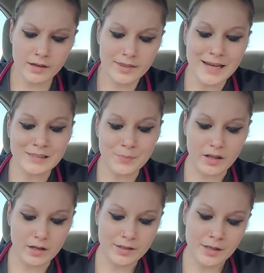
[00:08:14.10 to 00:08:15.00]
Thanks,
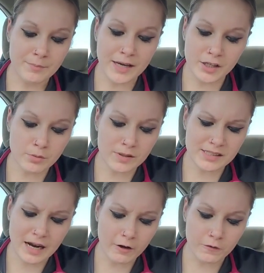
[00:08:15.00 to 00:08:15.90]
Bella. Mike, you
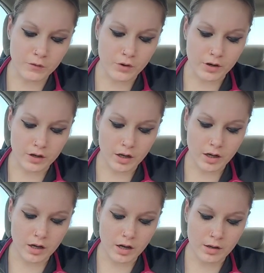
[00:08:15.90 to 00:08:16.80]
missed aisle four.
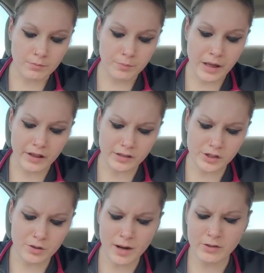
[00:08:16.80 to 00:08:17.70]
Uh, um, Bella, do
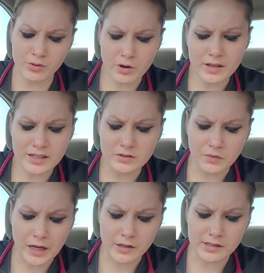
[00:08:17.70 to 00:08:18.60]
you mind throwing these
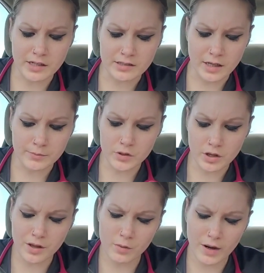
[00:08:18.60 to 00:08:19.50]
flyers in a
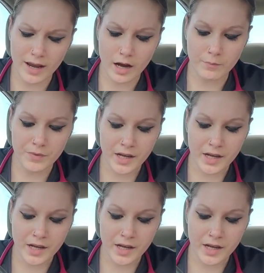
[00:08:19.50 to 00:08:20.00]
dumpster on the way out?